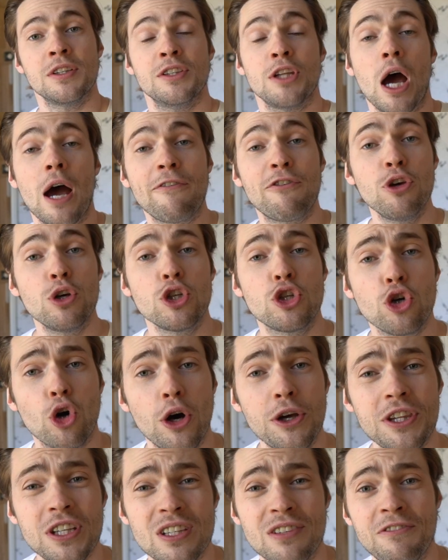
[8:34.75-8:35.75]
Now if you
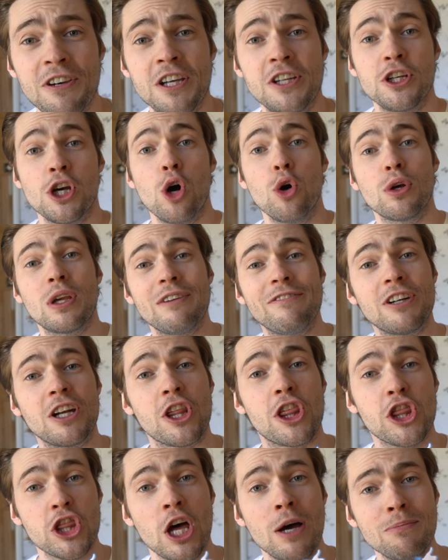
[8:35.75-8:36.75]
enjoyed this video, give it
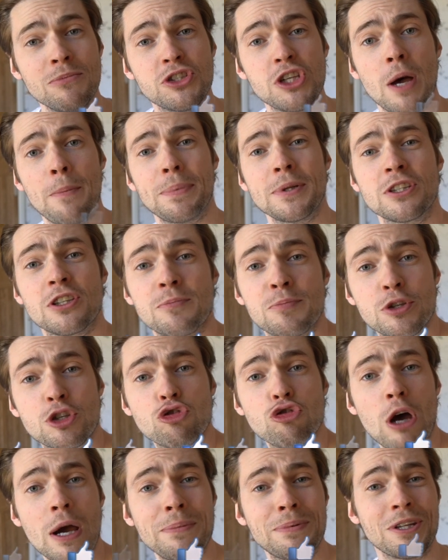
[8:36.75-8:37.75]
a thumbs up and
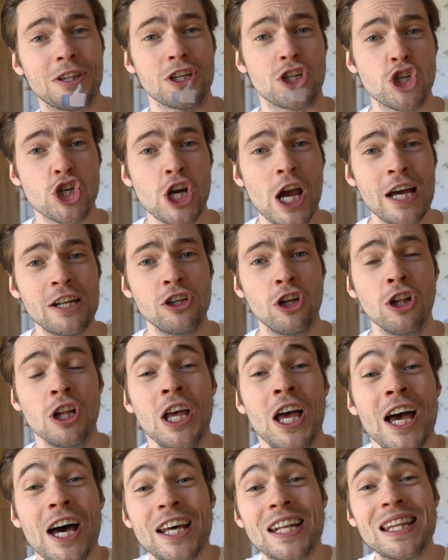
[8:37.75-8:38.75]
subscribe to the channel
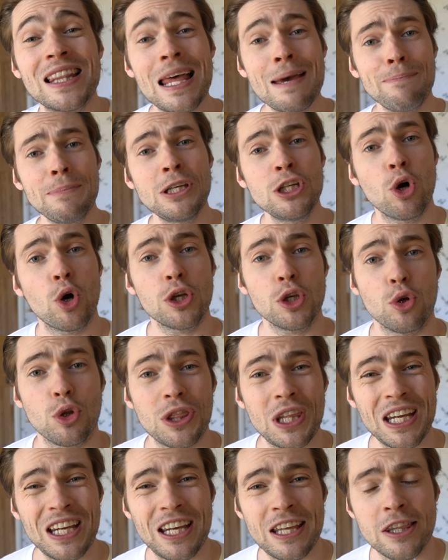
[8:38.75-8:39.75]
and let me know what you
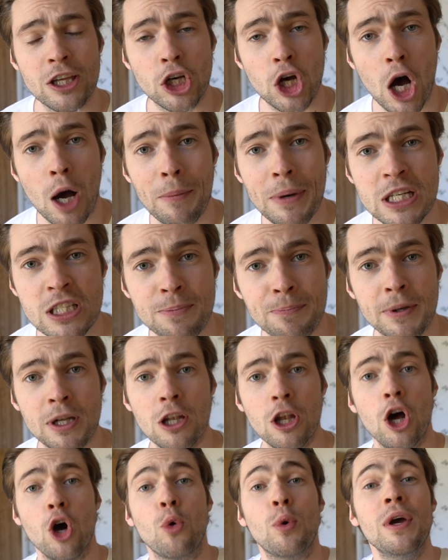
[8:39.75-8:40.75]
think in the comments
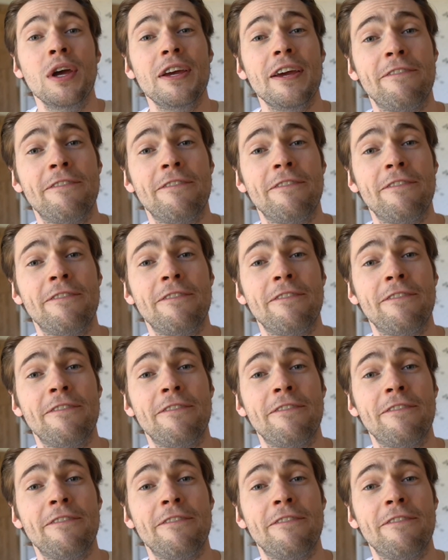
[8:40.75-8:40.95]
below.